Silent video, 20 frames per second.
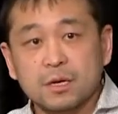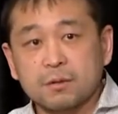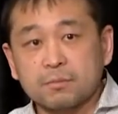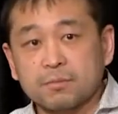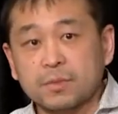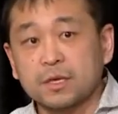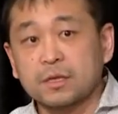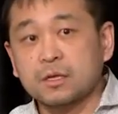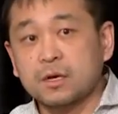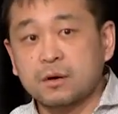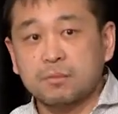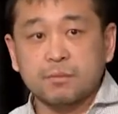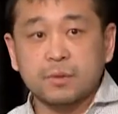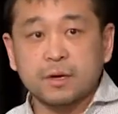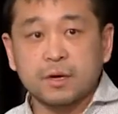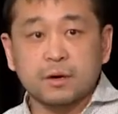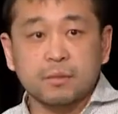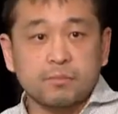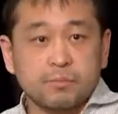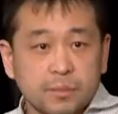may not
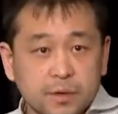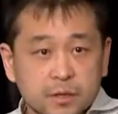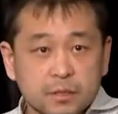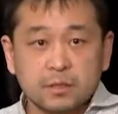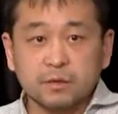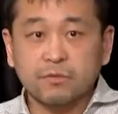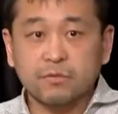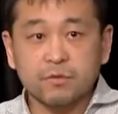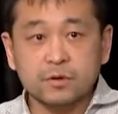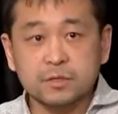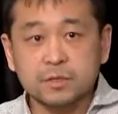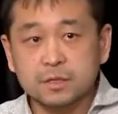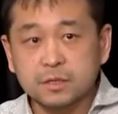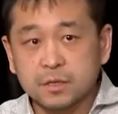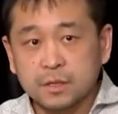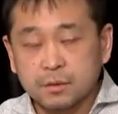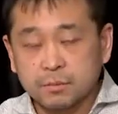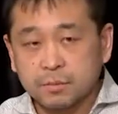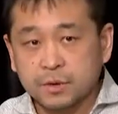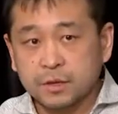make a big difference,
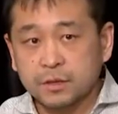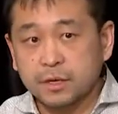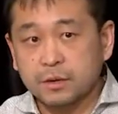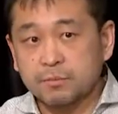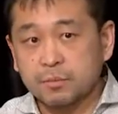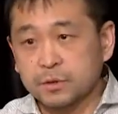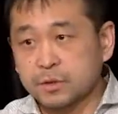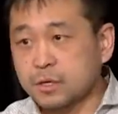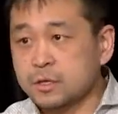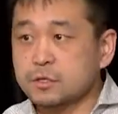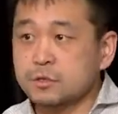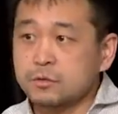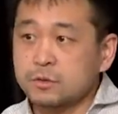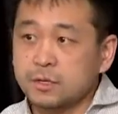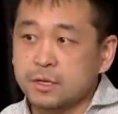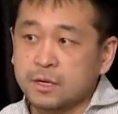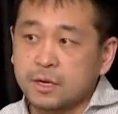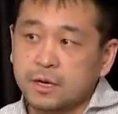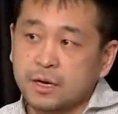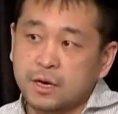but they potentially
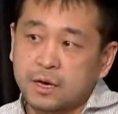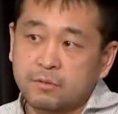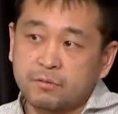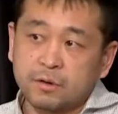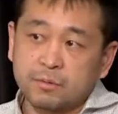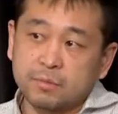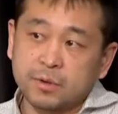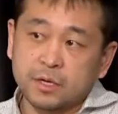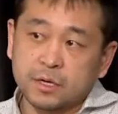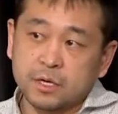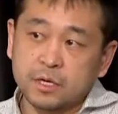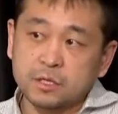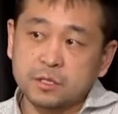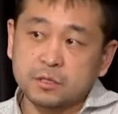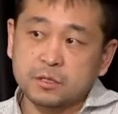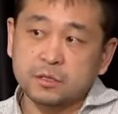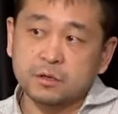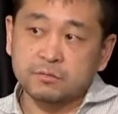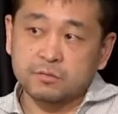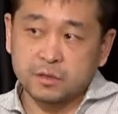can have
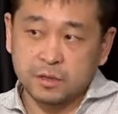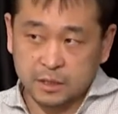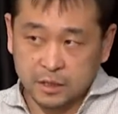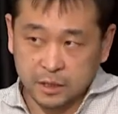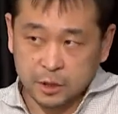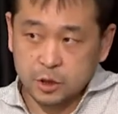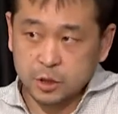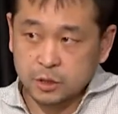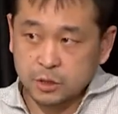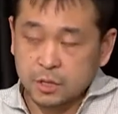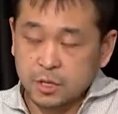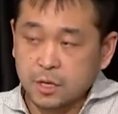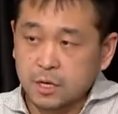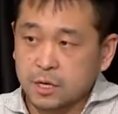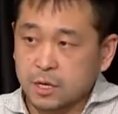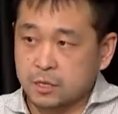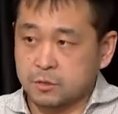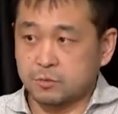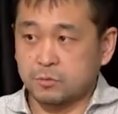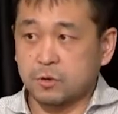implications of the leaching
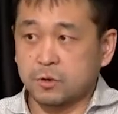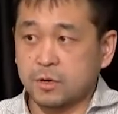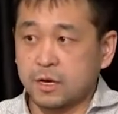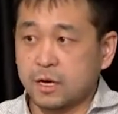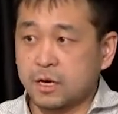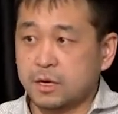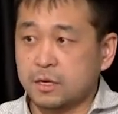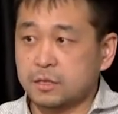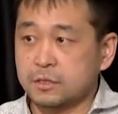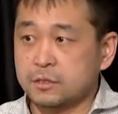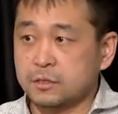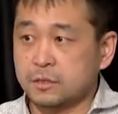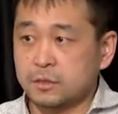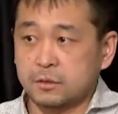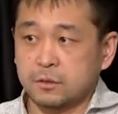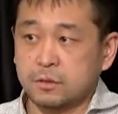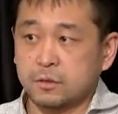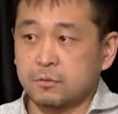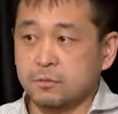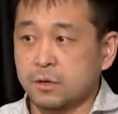as well as
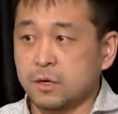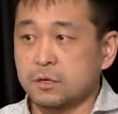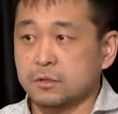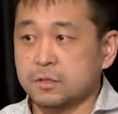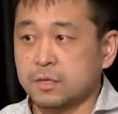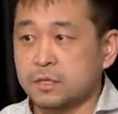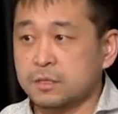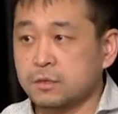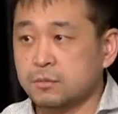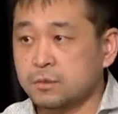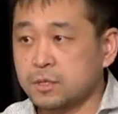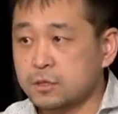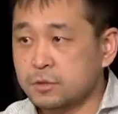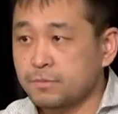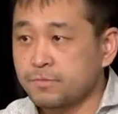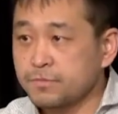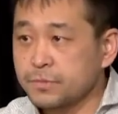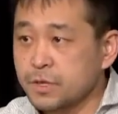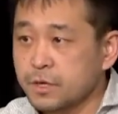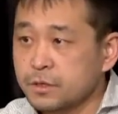the greenhouse gas emission.
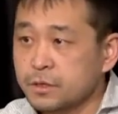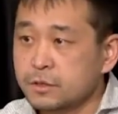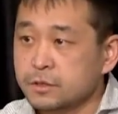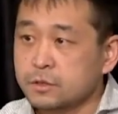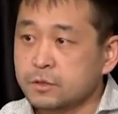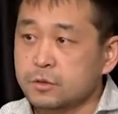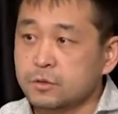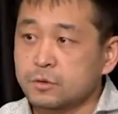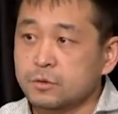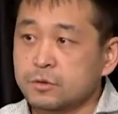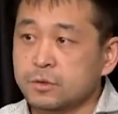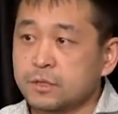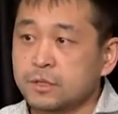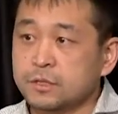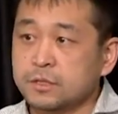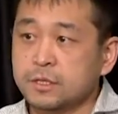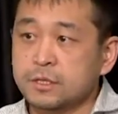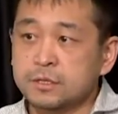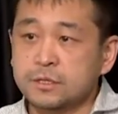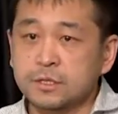And so
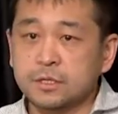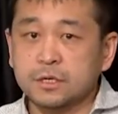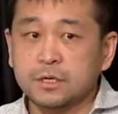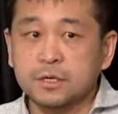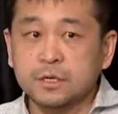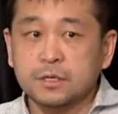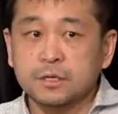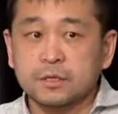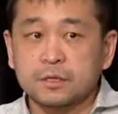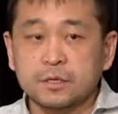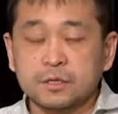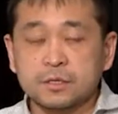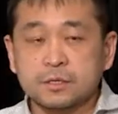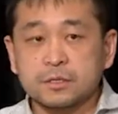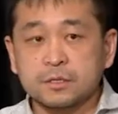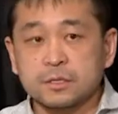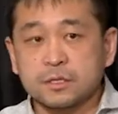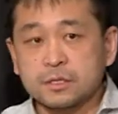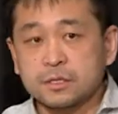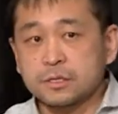this
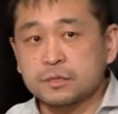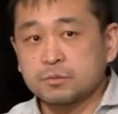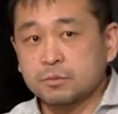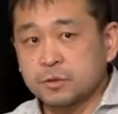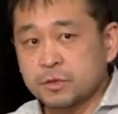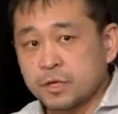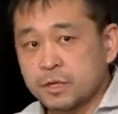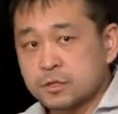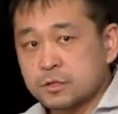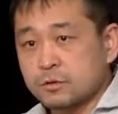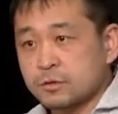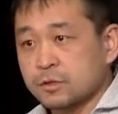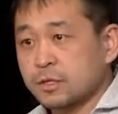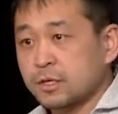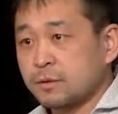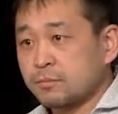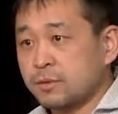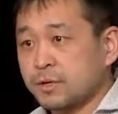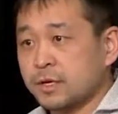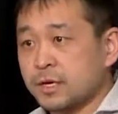is potentially the
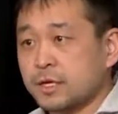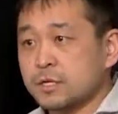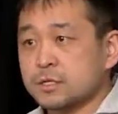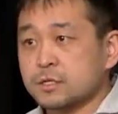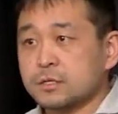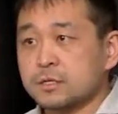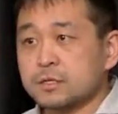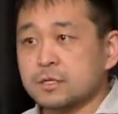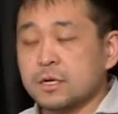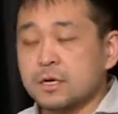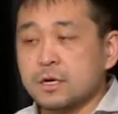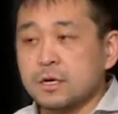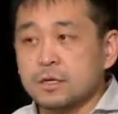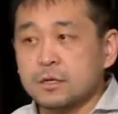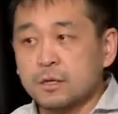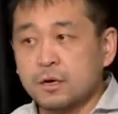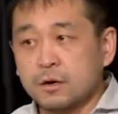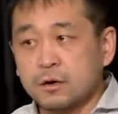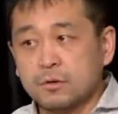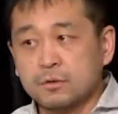implication is
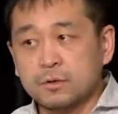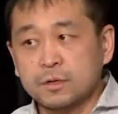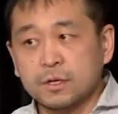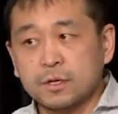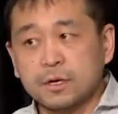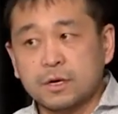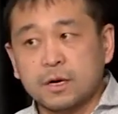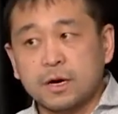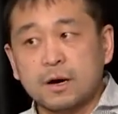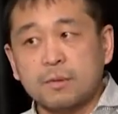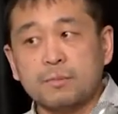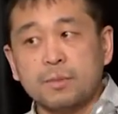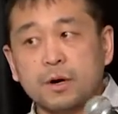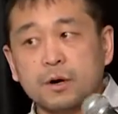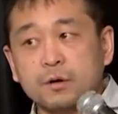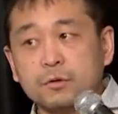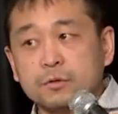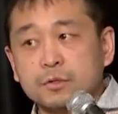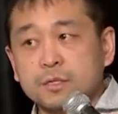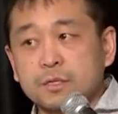not only
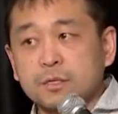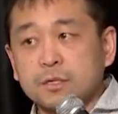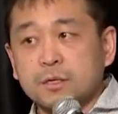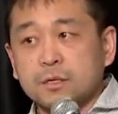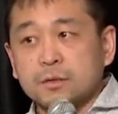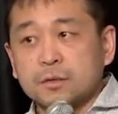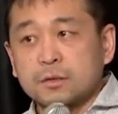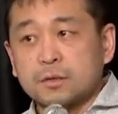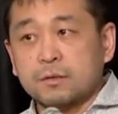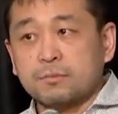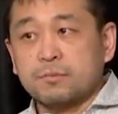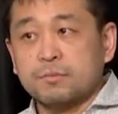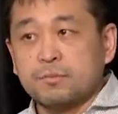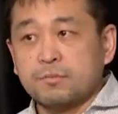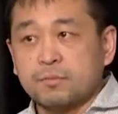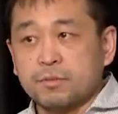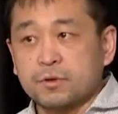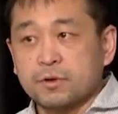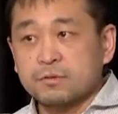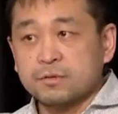about the
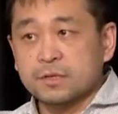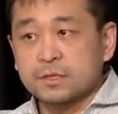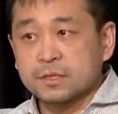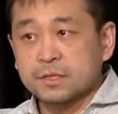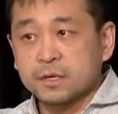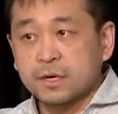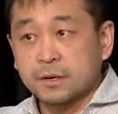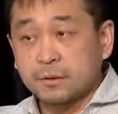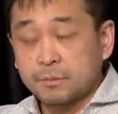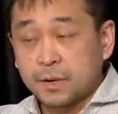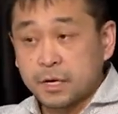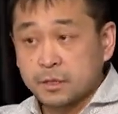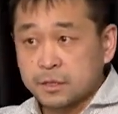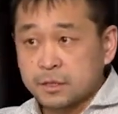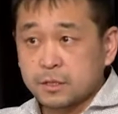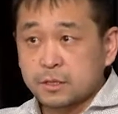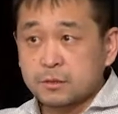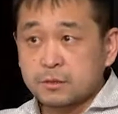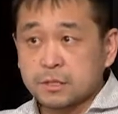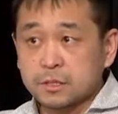previous
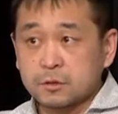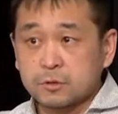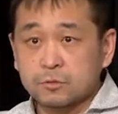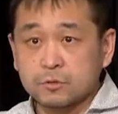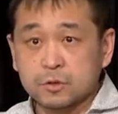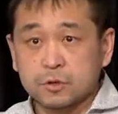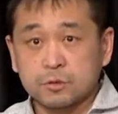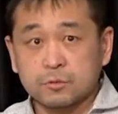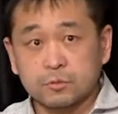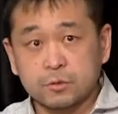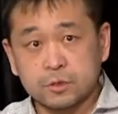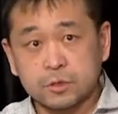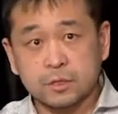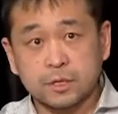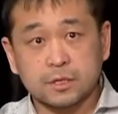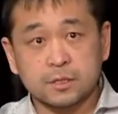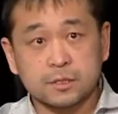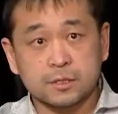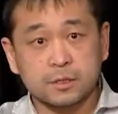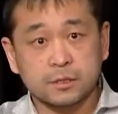MRTN solution, which
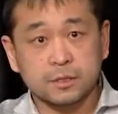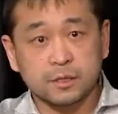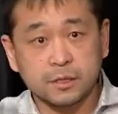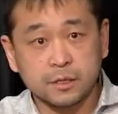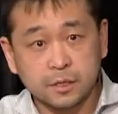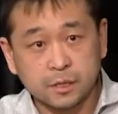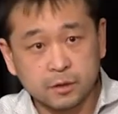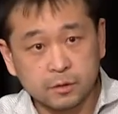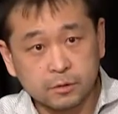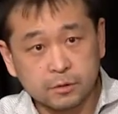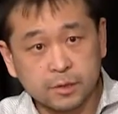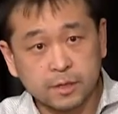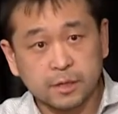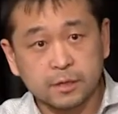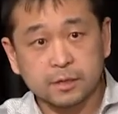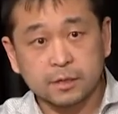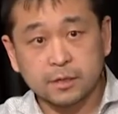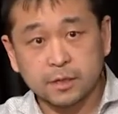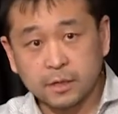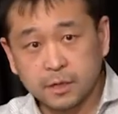consider yield
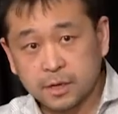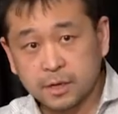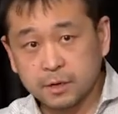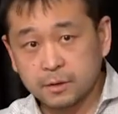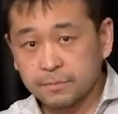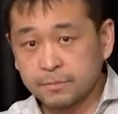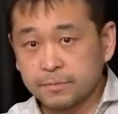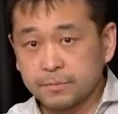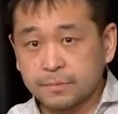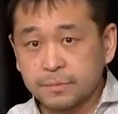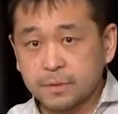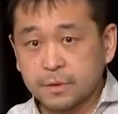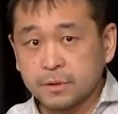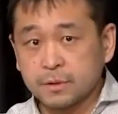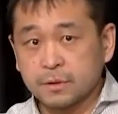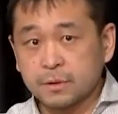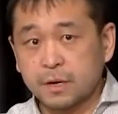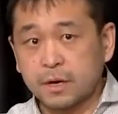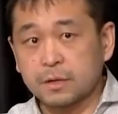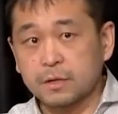and income,
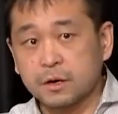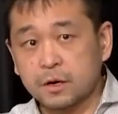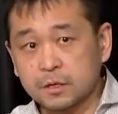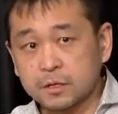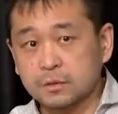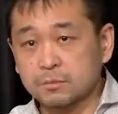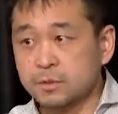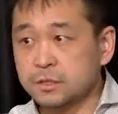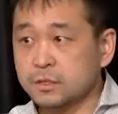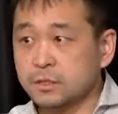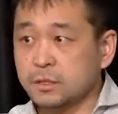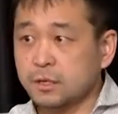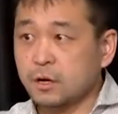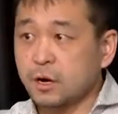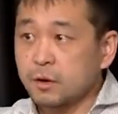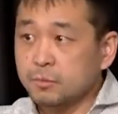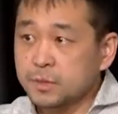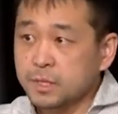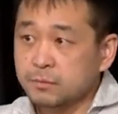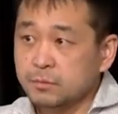and ultimately
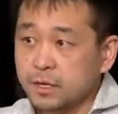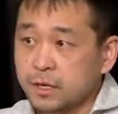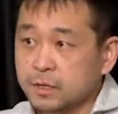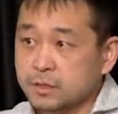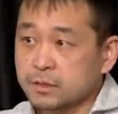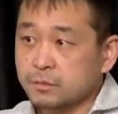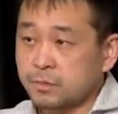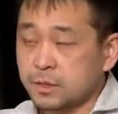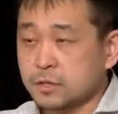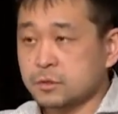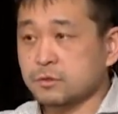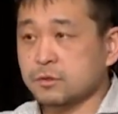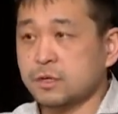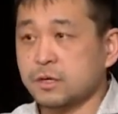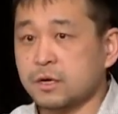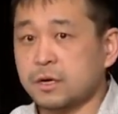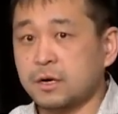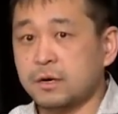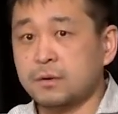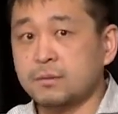optimized based on
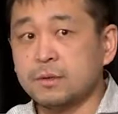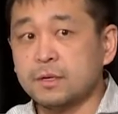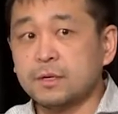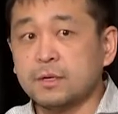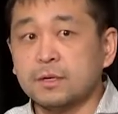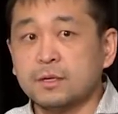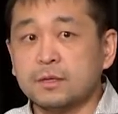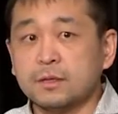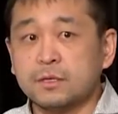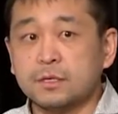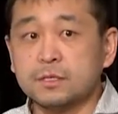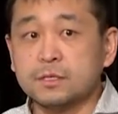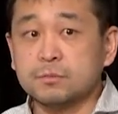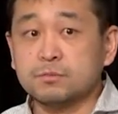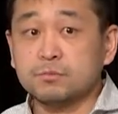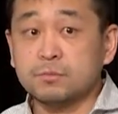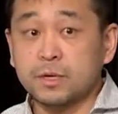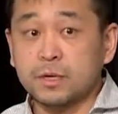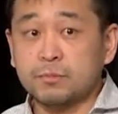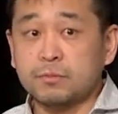income. This
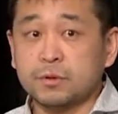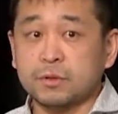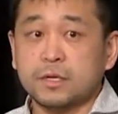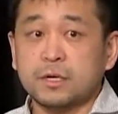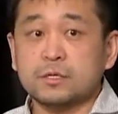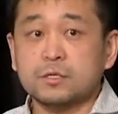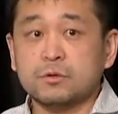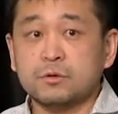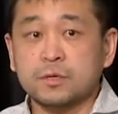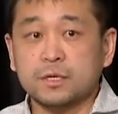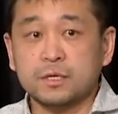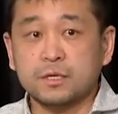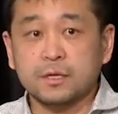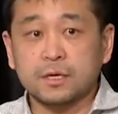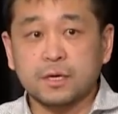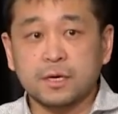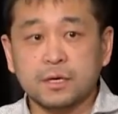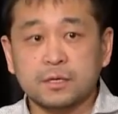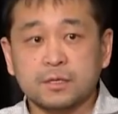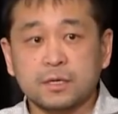may potentially
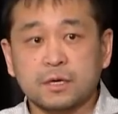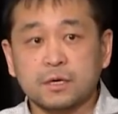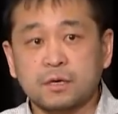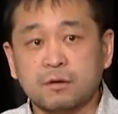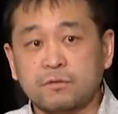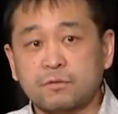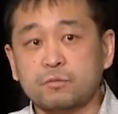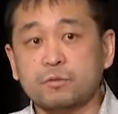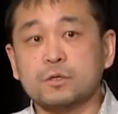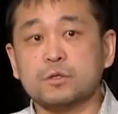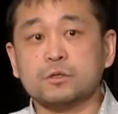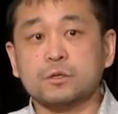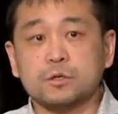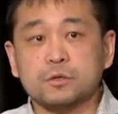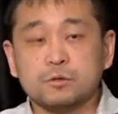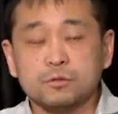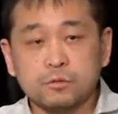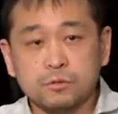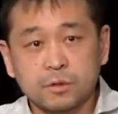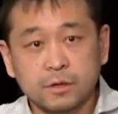indicate that if we start
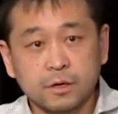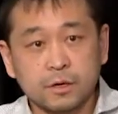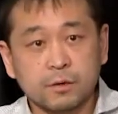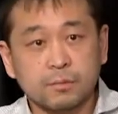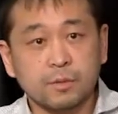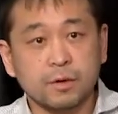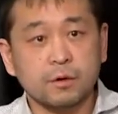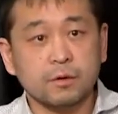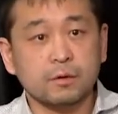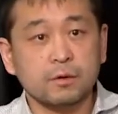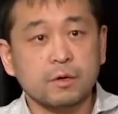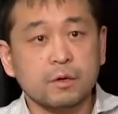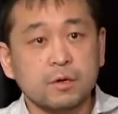to think about